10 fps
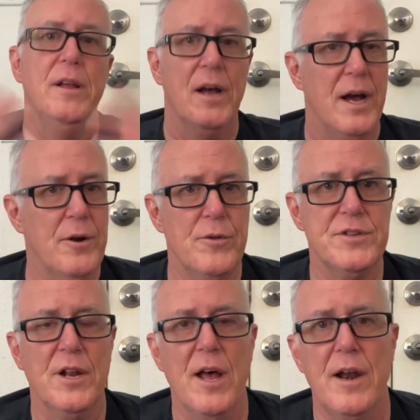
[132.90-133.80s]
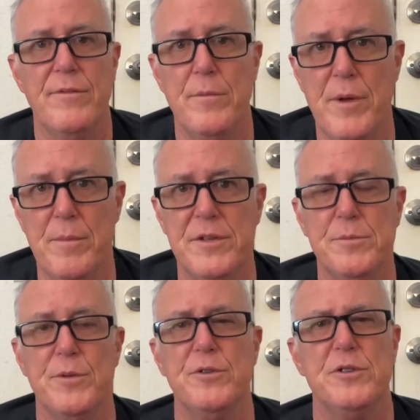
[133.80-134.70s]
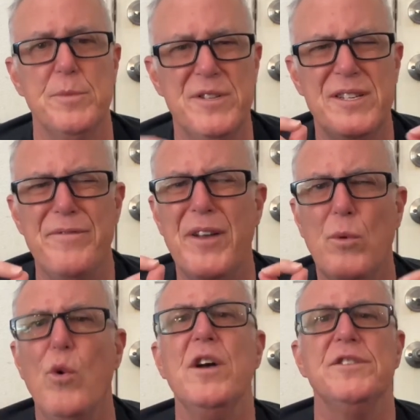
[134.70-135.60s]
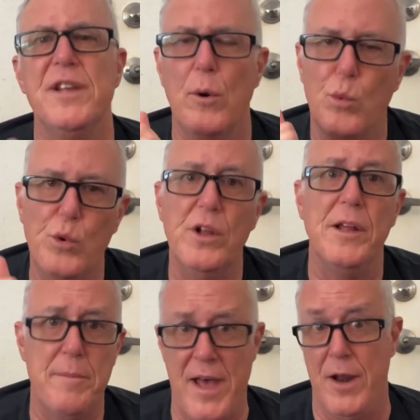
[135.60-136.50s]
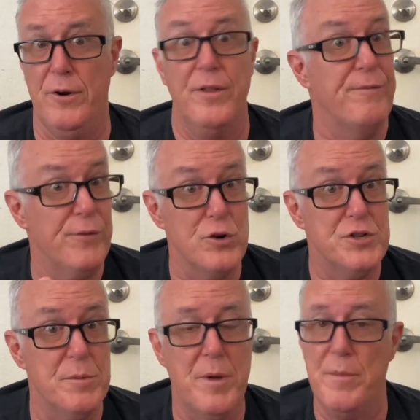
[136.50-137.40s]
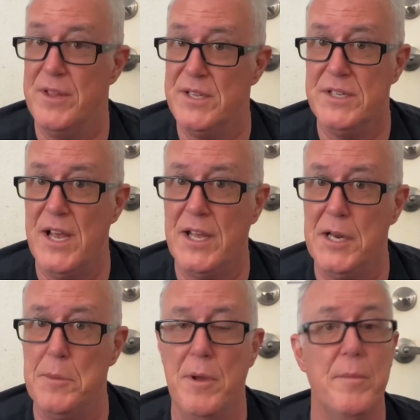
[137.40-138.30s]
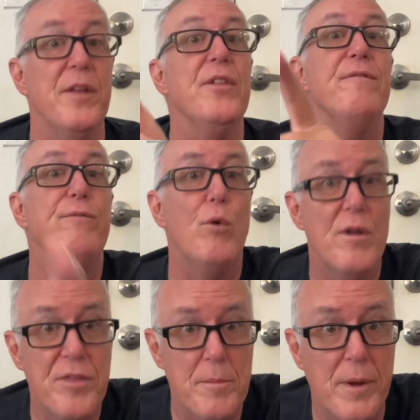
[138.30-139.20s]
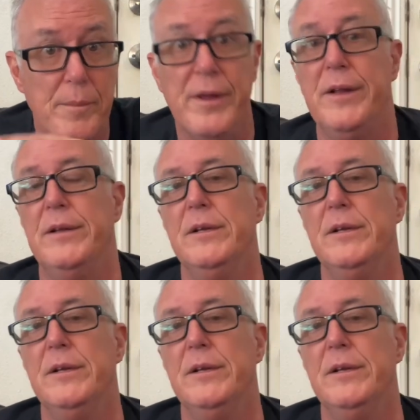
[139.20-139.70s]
I know there's a lot of amendments, but there's specific ones that really matter the First Amendment, the Second Amendment, the Fourth Amendment.